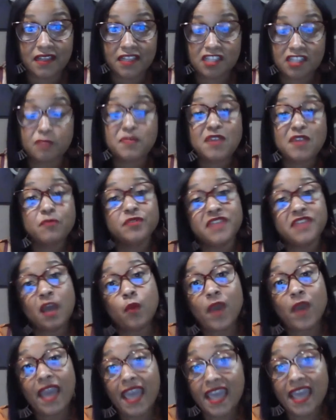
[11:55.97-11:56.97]
The people that
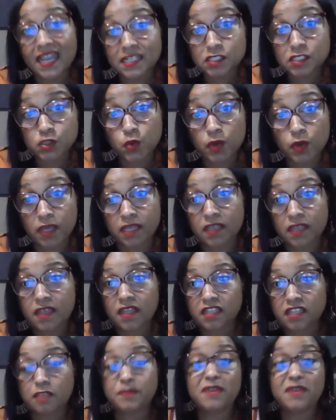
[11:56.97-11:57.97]
were hands-on,
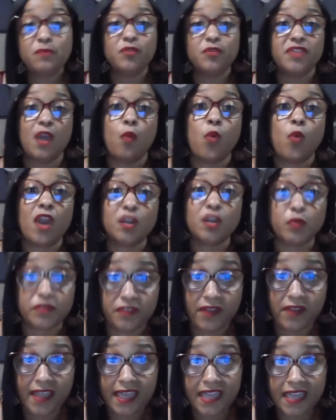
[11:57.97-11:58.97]
the people that work with
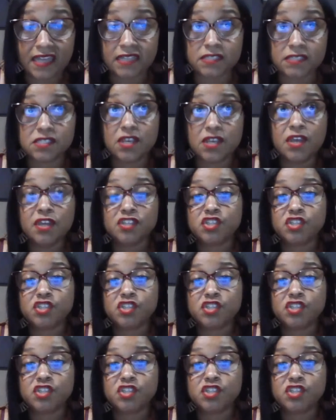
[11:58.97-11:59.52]
their hands.